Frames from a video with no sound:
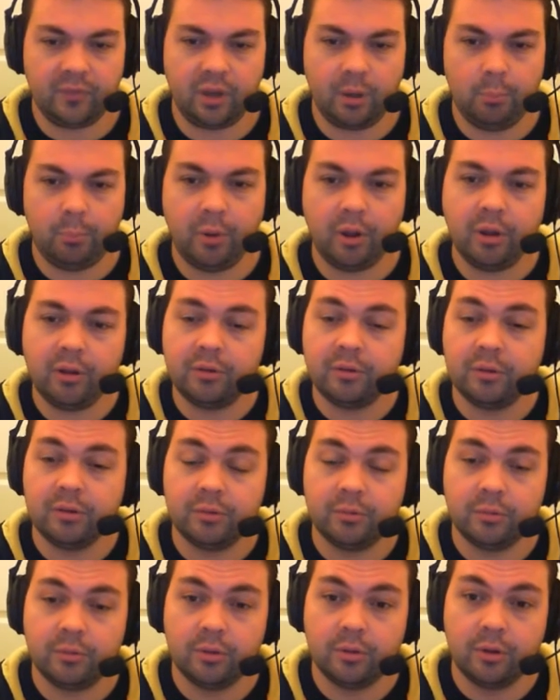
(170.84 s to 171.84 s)
But
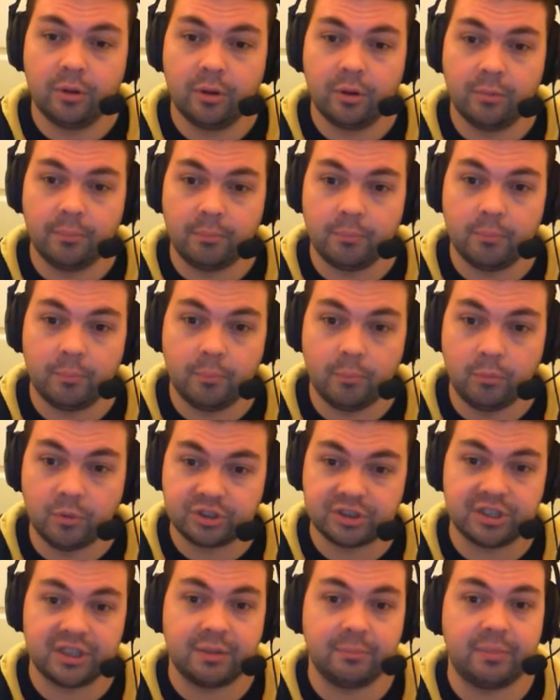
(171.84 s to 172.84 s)

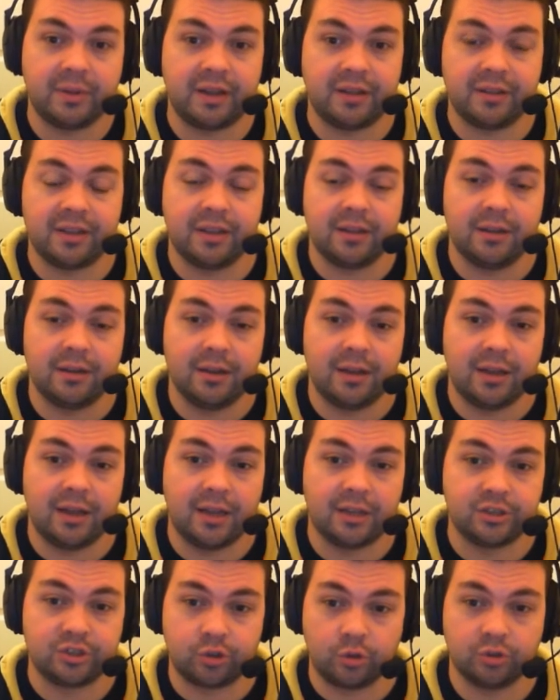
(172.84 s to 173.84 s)
Moussa Dembele
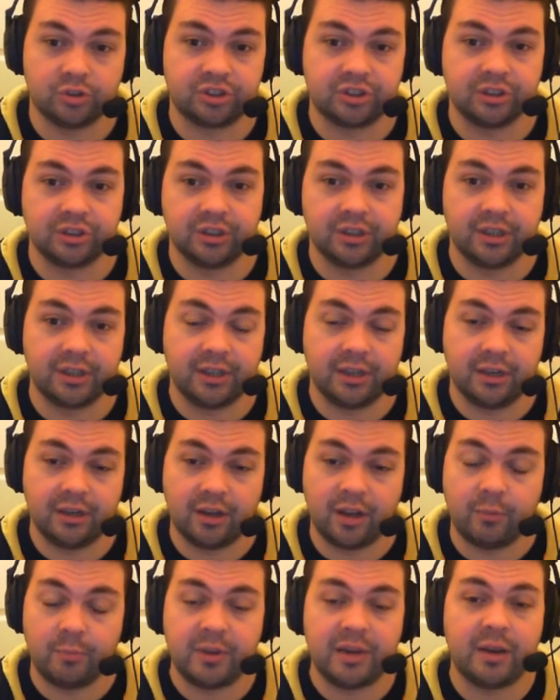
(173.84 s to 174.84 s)
and Scott Sinclair
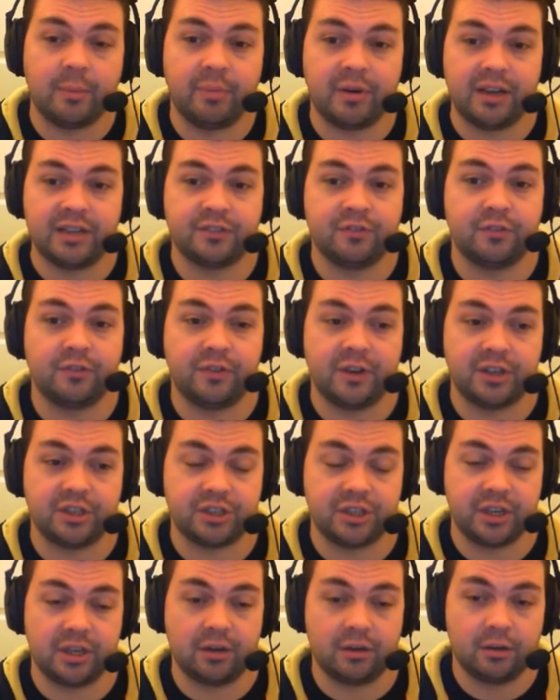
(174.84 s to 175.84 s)
have been a breath of
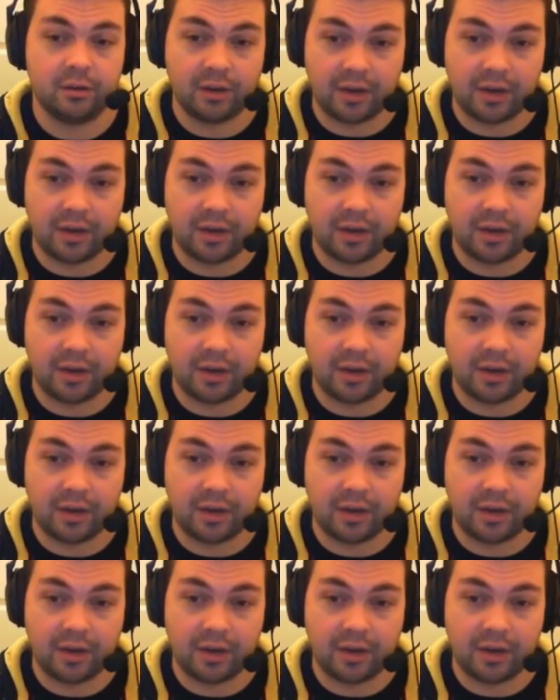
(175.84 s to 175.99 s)
fresh air.